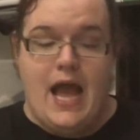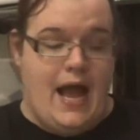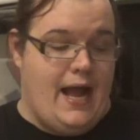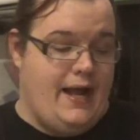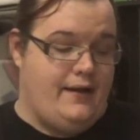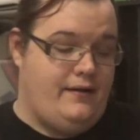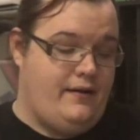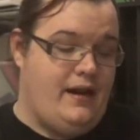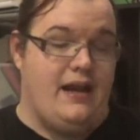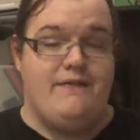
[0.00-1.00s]

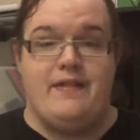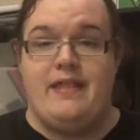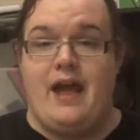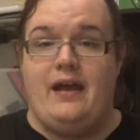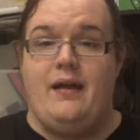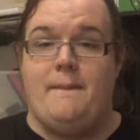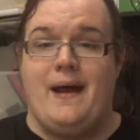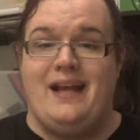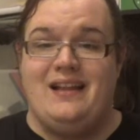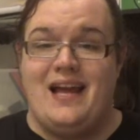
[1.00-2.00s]
and even then,
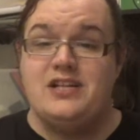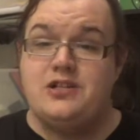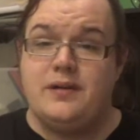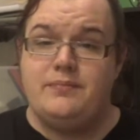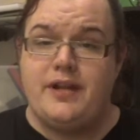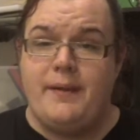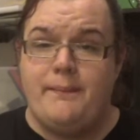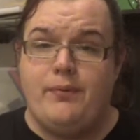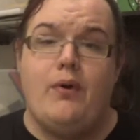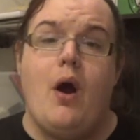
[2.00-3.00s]
my glass drip
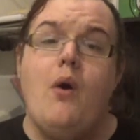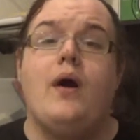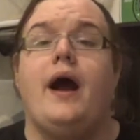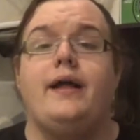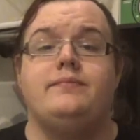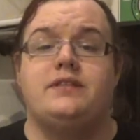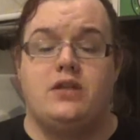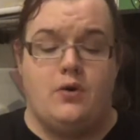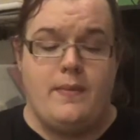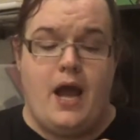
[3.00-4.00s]
tip broke. I am
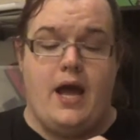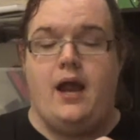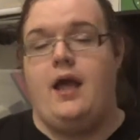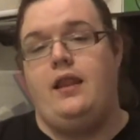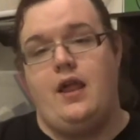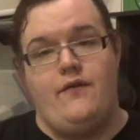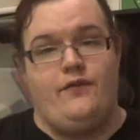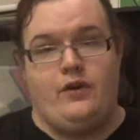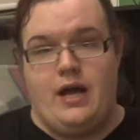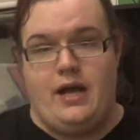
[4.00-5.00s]
so mad. I
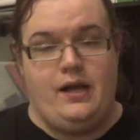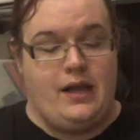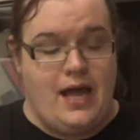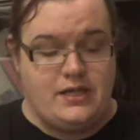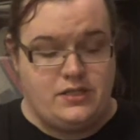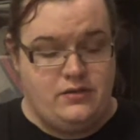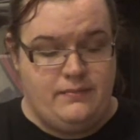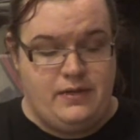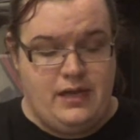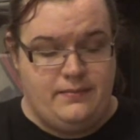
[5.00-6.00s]
love glass
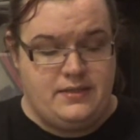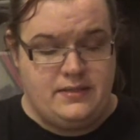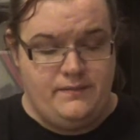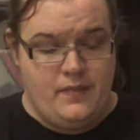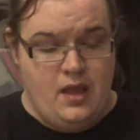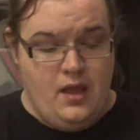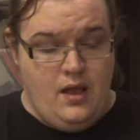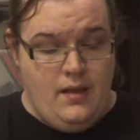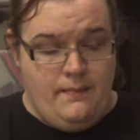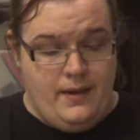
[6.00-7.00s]
drip tips.
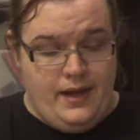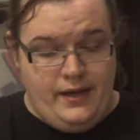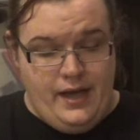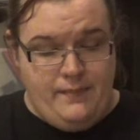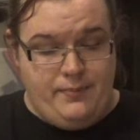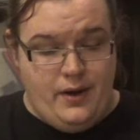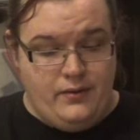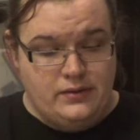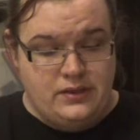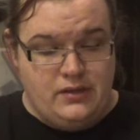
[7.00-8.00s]
But it
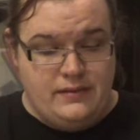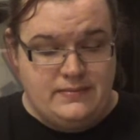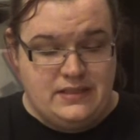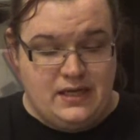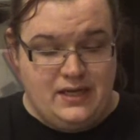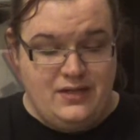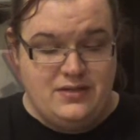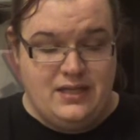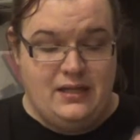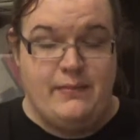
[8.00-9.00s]
broke, so I'm stuck
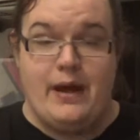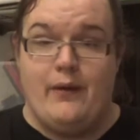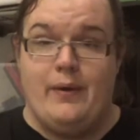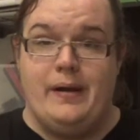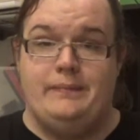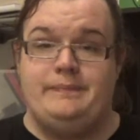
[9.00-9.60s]
using the metal one.